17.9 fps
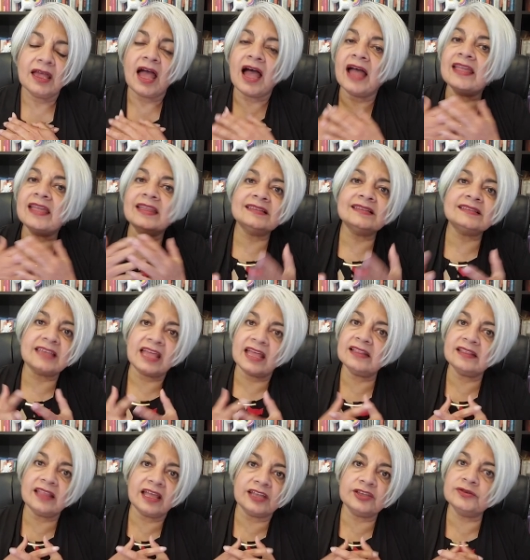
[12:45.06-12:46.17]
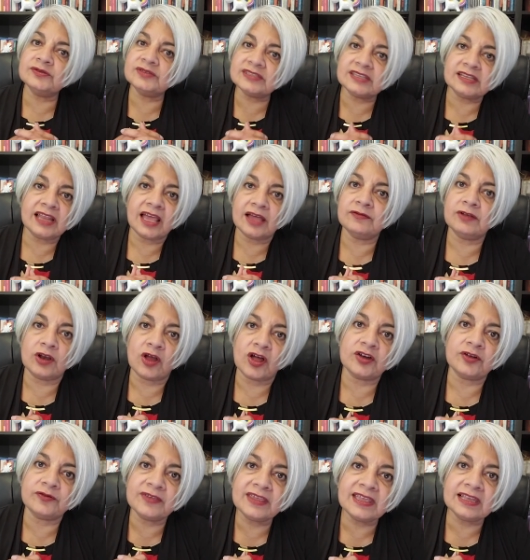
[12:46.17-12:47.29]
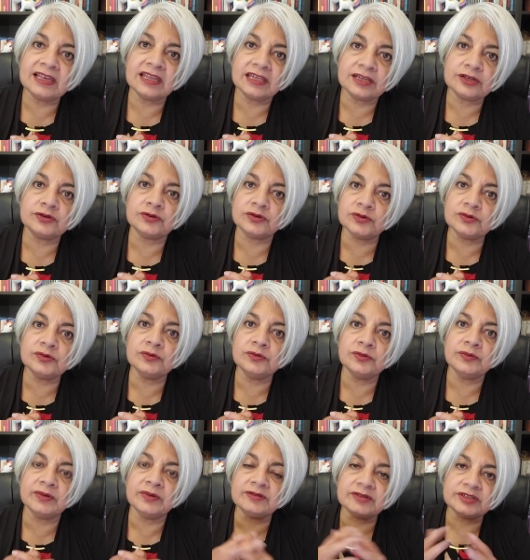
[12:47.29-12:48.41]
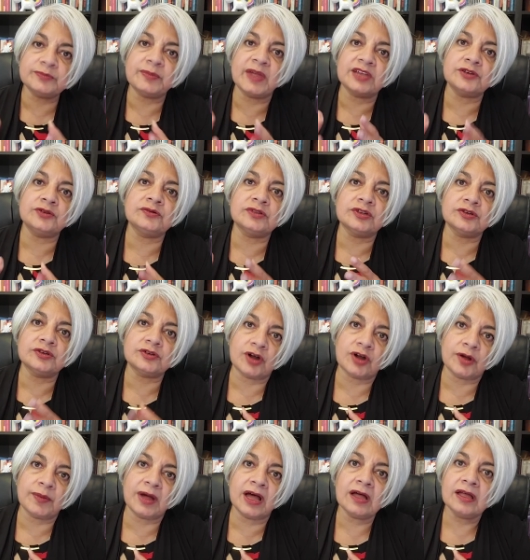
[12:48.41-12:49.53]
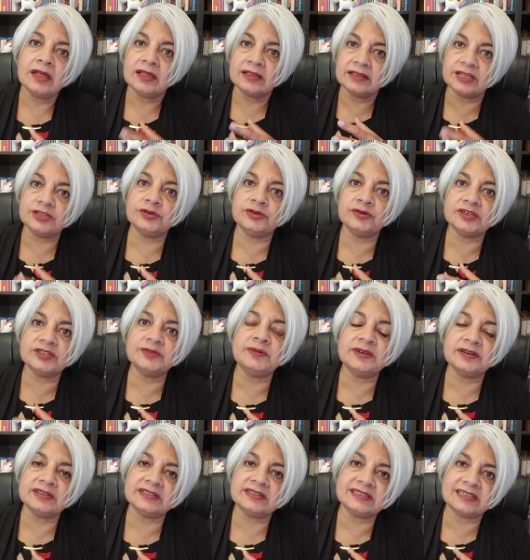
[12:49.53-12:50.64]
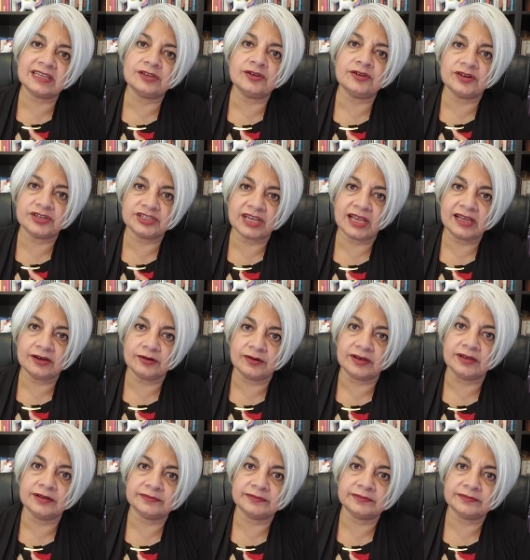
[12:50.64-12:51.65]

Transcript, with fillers: I understand that you still have a lot of healing to do with respect to the trauma that you experienced in your childhood.